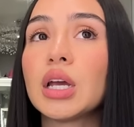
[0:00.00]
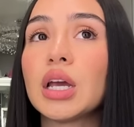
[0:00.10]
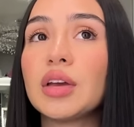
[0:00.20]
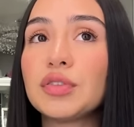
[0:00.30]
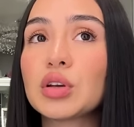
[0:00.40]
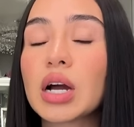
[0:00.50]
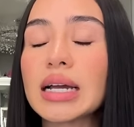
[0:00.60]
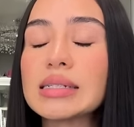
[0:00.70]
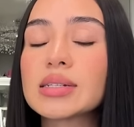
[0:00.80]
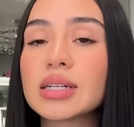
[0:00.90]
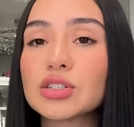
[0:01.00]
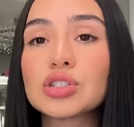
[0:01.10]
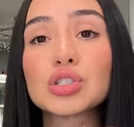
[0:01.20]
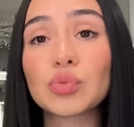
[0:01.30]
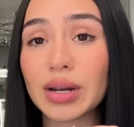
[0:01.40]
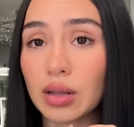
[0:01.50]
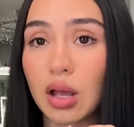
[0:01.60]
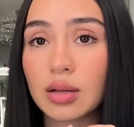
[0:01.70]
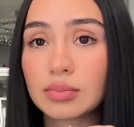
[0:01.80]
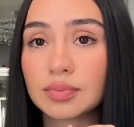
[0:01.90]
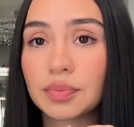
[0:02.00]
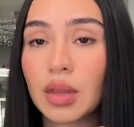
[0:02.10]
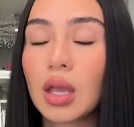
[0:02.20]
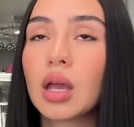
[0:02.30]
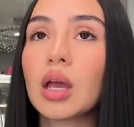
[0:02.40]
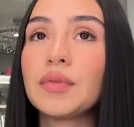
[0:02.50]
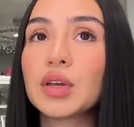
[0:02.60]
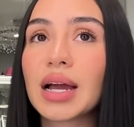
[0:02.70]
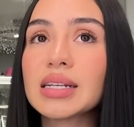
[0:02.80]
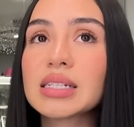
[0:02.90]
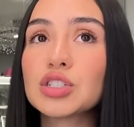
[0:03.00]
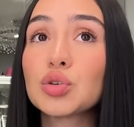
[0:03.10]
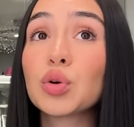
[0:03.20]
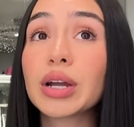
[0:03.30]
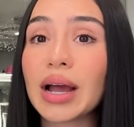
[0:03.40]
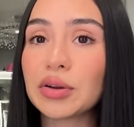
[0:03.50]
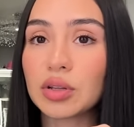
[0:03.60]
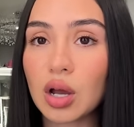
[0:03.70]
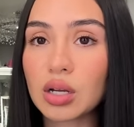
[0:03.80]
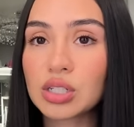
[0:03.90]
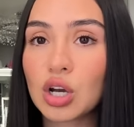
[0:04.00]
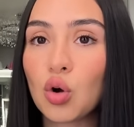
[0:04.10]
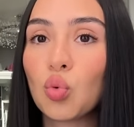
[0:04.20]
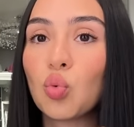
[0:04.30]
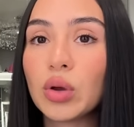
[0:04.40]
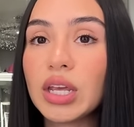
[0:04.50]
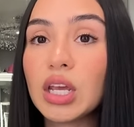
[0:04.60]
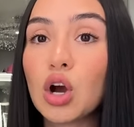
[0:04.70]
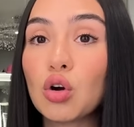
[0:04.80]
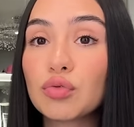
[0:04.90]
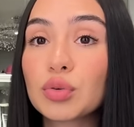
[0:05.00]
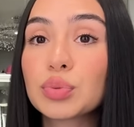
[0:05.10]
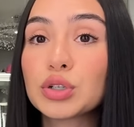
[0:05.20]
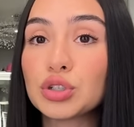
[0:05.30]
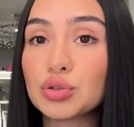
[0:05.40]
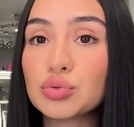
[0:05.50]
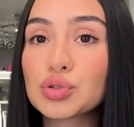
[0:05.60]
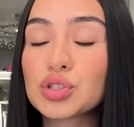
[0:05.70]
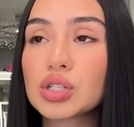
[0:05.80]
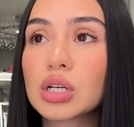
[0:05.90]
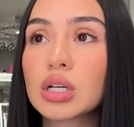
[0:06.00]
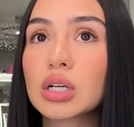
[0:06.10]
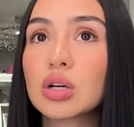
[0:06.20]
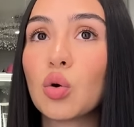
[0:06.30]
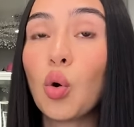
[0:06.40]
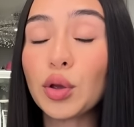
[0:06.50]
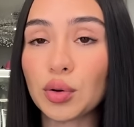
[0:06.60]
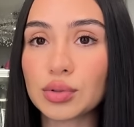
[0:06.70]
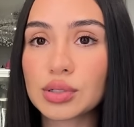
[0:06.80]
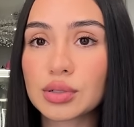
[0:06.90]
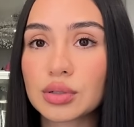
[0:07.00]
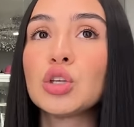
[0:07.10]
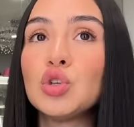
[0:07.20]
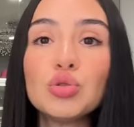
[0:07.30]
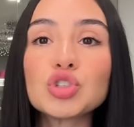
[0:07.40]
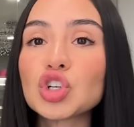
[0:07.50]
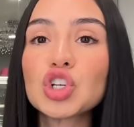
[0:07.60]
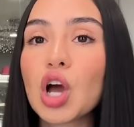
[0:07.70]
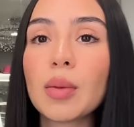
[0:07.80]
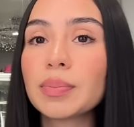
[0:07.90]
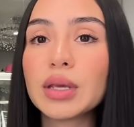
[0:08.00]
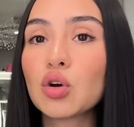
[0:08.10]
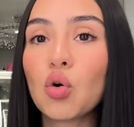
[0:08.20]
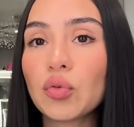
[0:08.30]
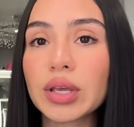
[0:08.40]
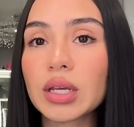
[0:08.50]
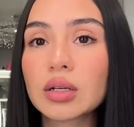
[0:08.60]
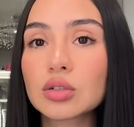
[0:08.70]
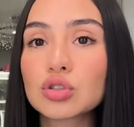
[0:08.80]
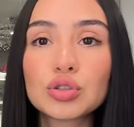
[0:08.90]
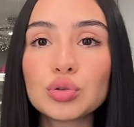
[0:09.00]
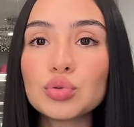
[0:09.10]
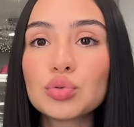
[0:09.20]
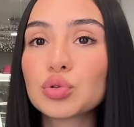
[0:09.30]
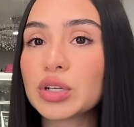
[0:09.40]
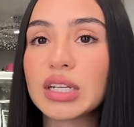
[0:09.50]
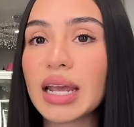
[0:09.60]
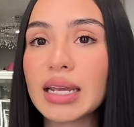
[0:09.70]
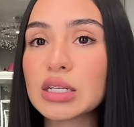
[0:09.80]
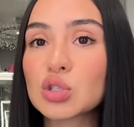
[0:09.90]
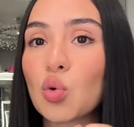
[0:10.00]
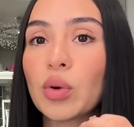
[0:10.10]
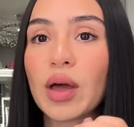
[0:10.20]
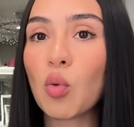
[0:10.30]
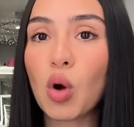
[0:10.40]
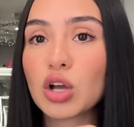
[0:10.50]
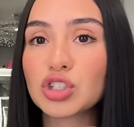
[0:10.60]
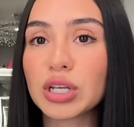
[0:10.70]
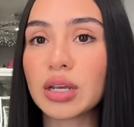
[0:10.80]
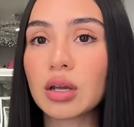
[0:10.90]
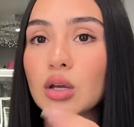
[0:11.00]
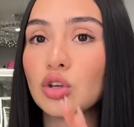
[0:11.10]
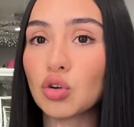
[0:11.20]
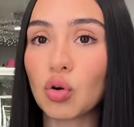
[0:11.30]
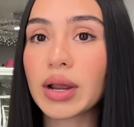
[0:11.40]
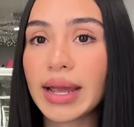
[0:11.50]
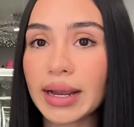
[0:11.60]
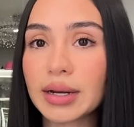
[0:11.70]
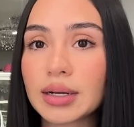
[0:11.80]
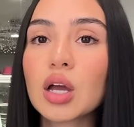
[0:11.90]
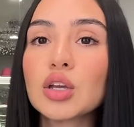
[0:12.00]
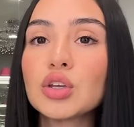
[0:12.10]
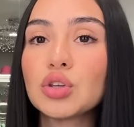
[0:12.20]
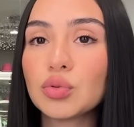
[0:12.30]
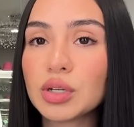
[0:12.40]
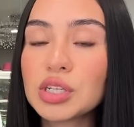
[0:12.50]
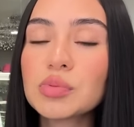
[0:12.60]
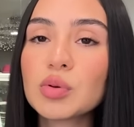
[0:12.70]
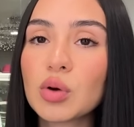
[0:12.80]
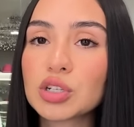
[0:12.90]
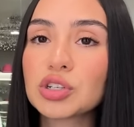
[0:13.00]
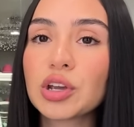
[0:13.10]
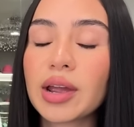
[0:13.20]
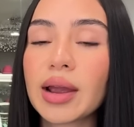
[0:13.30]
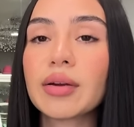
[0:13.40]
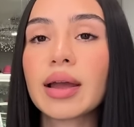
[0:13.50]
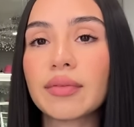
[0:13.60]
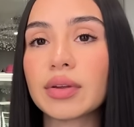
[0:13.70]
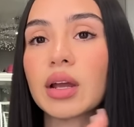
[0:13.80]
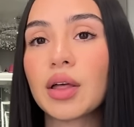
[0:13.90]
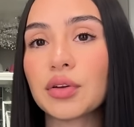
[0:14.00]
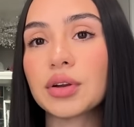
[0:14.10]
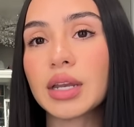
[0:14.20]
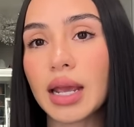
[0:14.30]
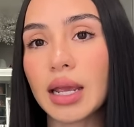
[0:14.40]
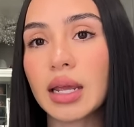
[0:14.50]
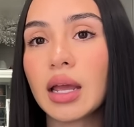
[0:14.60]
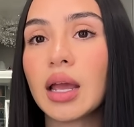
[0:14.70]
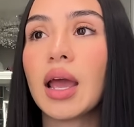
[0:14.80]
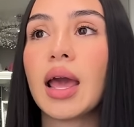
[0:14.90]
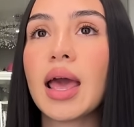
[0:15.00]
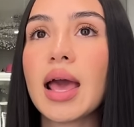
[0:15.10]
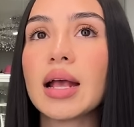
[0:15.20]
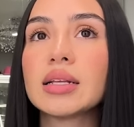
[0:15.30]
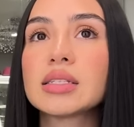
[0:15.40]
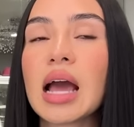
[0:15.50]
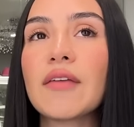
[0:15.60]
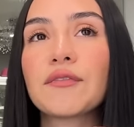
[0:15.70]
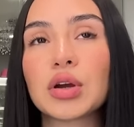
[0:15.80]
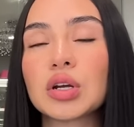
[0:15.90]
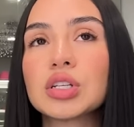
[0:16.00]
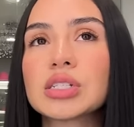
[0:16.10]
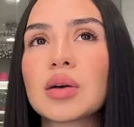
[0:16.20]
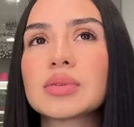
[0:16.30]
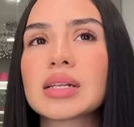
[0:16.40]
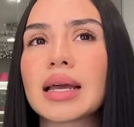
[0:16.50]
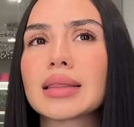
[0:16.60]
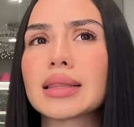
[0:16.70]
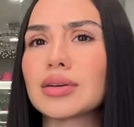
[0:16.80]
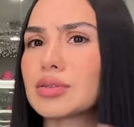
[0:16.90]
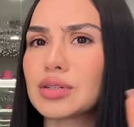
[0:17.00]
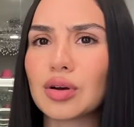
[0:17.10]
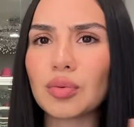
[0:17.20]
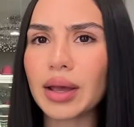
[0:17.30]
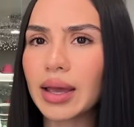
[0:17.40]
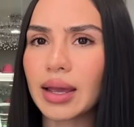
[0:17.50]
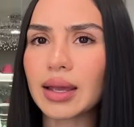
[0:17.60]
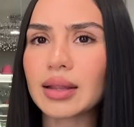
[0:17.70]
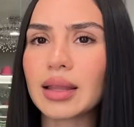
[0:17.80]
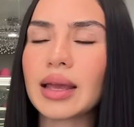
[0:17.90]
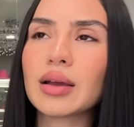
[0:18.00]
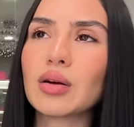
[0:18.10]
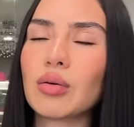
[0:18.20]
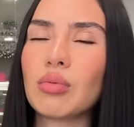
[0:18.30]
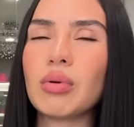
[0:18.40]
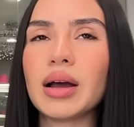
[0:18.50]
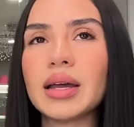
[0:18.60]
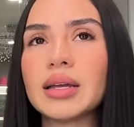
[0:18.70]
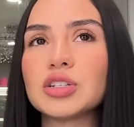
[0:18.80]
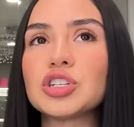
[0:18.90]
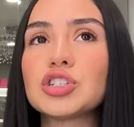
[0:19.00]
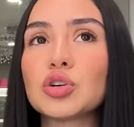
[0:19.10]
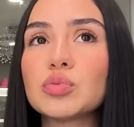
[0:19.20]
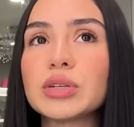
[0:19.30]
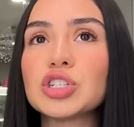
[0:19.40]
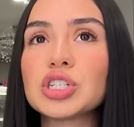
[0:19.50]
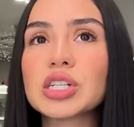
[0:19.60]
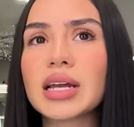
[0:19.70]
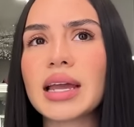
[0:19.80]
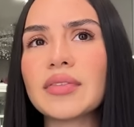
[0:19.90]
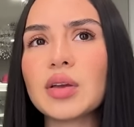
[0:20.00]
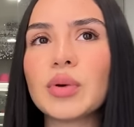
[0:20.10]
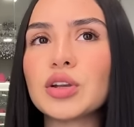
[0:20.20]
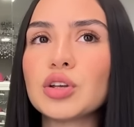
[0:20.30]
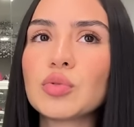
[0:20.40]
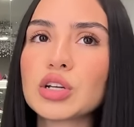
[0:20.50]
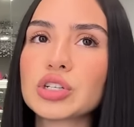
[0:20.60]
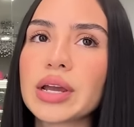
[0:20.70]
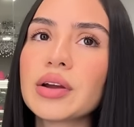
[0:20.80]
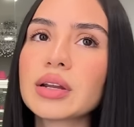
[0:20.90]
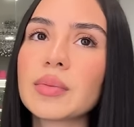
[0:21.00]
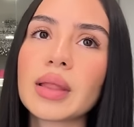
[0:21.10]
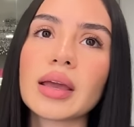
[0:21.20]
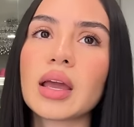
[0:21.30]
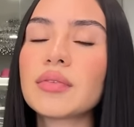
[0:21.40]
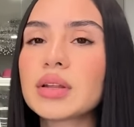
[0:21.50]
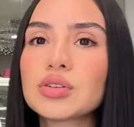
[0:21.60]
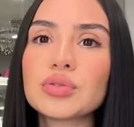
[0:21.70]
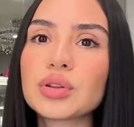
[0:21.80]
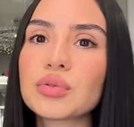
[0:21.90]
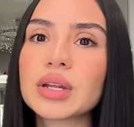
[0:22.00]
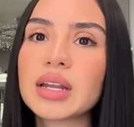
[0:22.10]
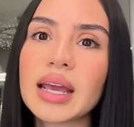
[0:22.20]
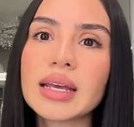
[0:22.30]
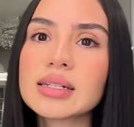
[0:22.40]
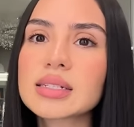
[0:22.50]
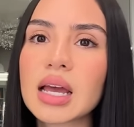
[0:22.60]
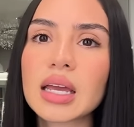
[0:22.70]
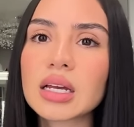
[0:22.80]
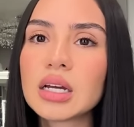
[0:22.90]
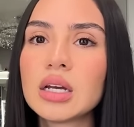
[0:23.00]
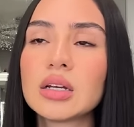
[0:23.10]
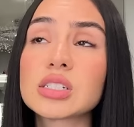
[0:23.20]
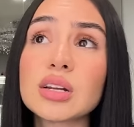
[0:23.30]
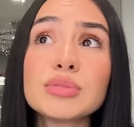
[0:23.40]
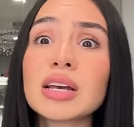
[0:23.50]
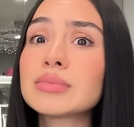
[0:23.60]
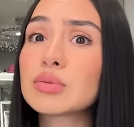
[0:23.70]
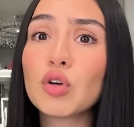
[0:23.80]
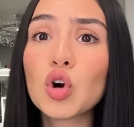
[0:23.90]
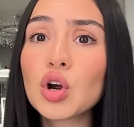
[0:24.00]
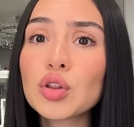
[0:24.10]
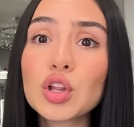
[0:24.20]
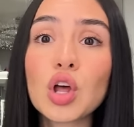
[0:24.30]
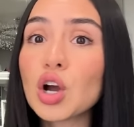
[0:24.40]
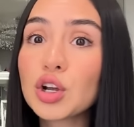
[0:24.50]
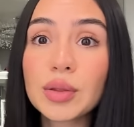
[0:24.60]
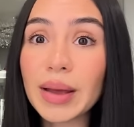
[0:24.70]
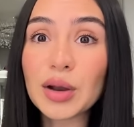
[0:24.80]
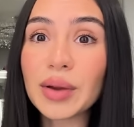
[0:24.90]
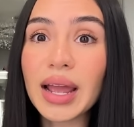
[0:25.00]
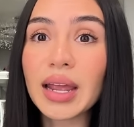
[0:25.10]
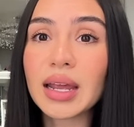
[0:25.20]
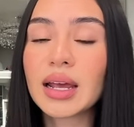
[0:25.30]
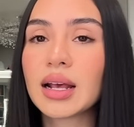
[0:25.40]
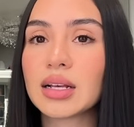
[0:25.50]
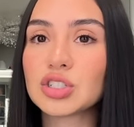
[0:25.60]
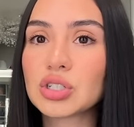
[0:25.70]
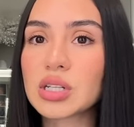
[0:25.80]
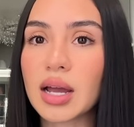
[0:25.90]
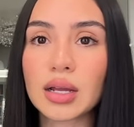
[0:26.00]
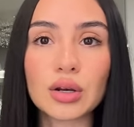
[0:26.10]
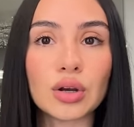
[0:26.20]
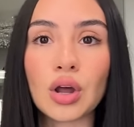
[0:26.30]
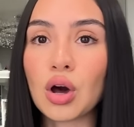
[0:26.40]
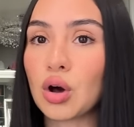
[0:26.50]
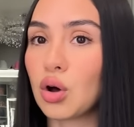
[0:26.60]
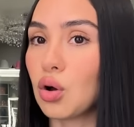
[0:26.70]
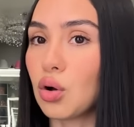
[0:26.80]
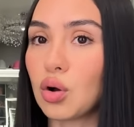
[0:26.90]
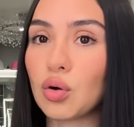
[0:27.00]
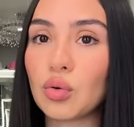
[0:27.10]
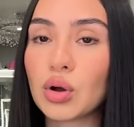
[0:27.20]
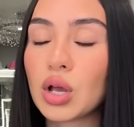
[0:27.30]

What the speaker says: If you guys tend to sweat a lot, if you guys tend to work out a lot, we overproduce oils. You should not be going 2-3 days without washing your hair. You need to be washing your hair every other day. And at first I was like, there's no way. Like, what? She told me, she's like, every when do you wash your hair? And I'm like, every 2-3 days, like sometimes 4, the longer the better, right? And she's like, no.